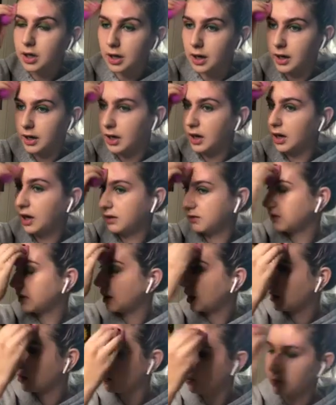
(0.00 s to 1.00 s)
I have
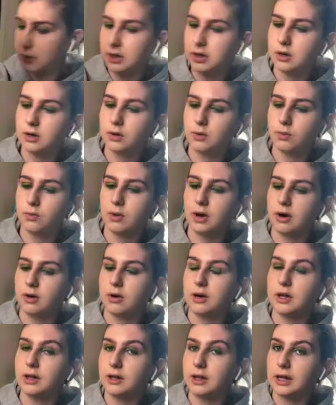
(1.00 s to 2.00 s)
not been
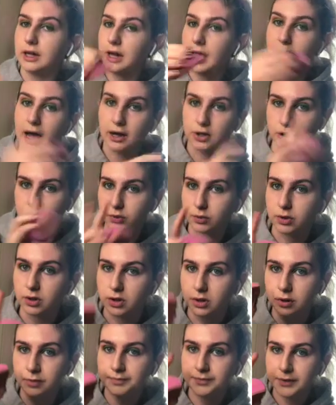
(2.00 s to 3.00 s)
wearing like
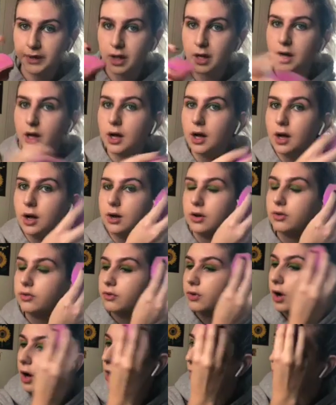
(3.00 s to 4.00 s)
actual
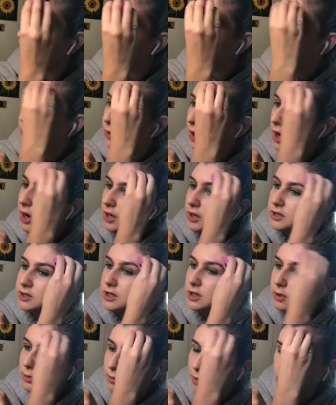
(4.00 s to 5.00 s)
products
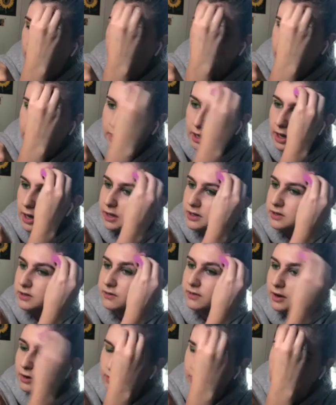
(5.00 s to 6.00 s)
that are marketed as a
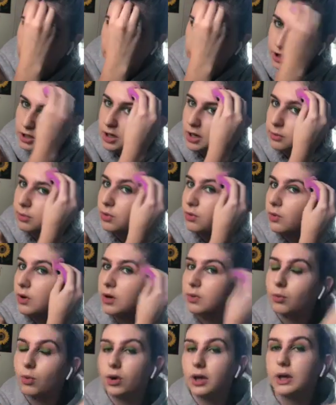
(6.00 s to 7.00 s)
foundation. I've been
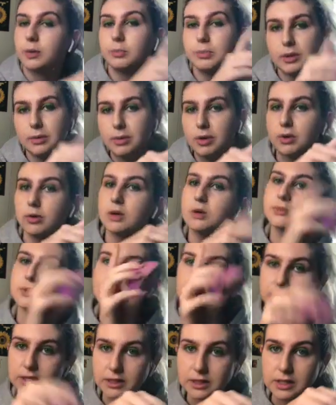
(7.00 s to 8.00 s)
wearing more like BB creams
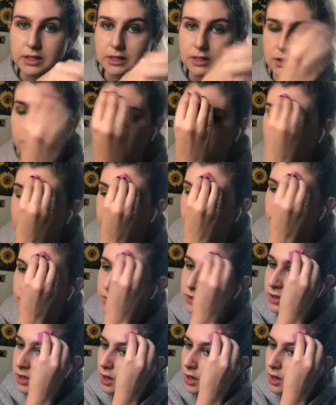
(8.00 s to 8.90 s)
and CC creams,